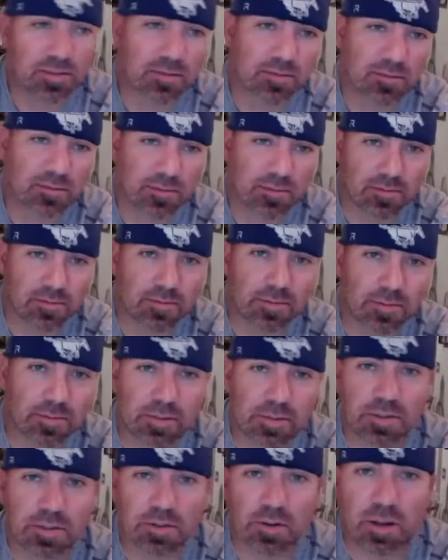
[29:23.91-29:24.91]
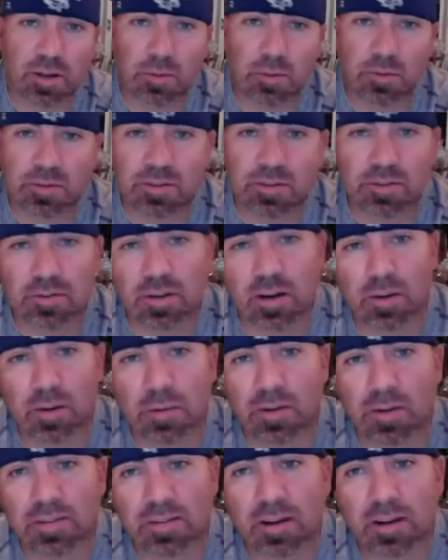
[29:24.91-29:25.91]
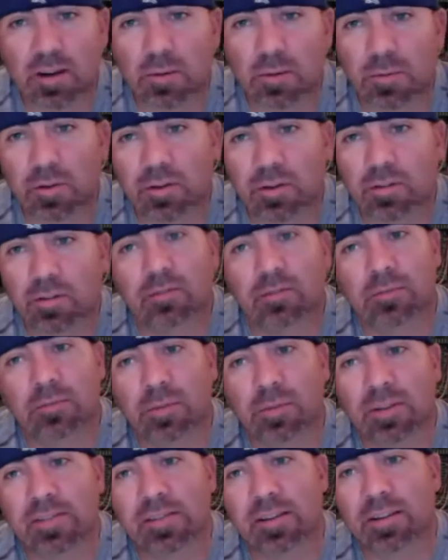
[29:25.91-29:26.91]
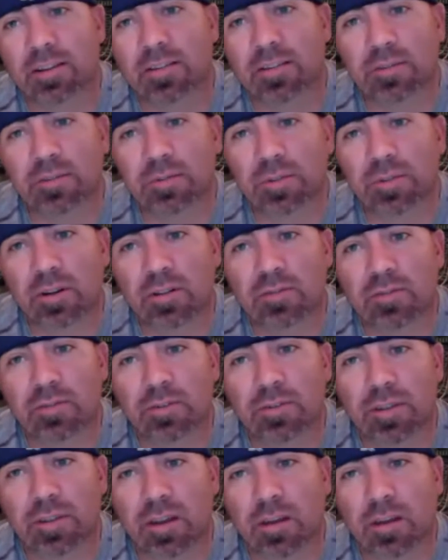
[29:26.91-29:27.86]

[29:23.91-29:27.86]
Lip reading: you just showed how much you care about Sacramento by saying it's Utah's first game.